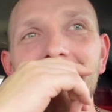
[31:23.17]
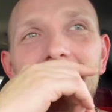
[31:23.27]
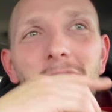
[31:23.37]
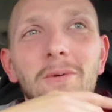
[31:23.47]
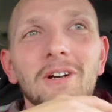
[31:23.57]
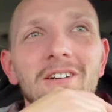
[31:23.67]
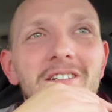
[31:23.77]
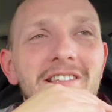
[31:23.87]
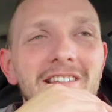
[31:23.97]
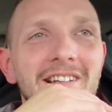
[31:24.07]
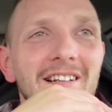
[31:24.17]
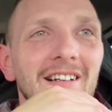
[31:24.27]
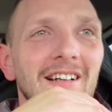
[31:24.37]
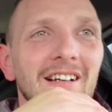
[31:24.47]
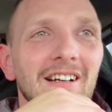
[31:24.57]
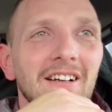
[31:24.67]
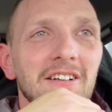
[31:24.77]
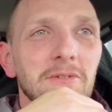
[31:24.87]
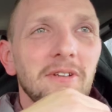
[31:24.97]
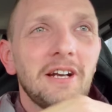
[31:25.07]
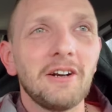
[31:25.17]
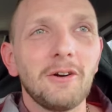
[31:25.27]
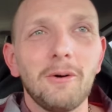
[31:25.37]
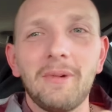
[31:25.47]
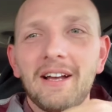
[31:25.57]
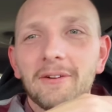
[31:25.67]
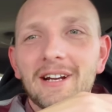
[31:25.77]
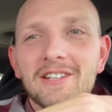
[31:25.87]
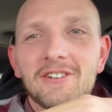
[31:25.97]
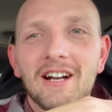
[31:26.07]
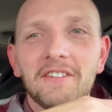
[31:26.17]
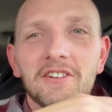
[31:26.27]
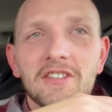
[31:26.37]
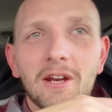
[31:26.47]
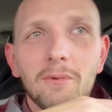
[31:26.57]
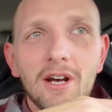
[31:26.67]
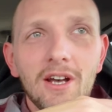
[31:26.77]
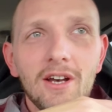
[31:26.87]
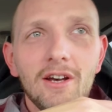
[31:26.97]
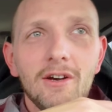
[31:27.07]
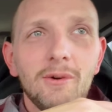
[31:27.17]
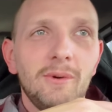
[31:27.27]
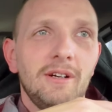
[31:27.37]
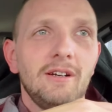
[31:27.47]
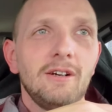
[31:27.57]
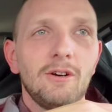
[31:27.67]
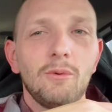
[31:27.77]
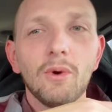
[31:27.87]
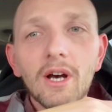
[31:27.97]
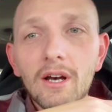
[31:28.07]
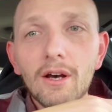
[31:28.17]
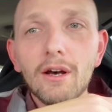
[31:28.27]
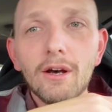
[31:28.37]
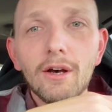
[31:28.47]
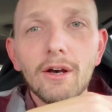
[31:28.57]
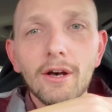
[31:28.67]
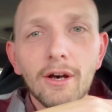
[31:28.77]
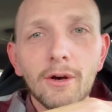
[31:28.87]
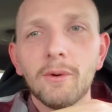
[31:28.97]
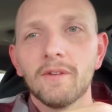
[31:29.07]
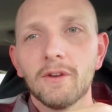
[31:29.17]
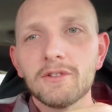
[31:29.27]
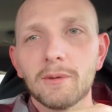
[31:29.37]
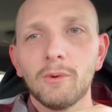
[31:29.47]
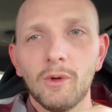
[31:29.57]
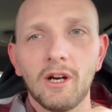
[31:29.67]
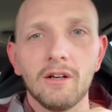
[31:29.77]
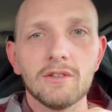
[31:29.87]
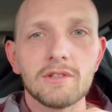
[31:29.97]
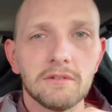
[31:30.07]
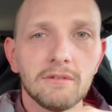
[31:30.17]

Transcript: Tours, because when they are going by the restaurant, they're just like woo, woo. Those are woo girls.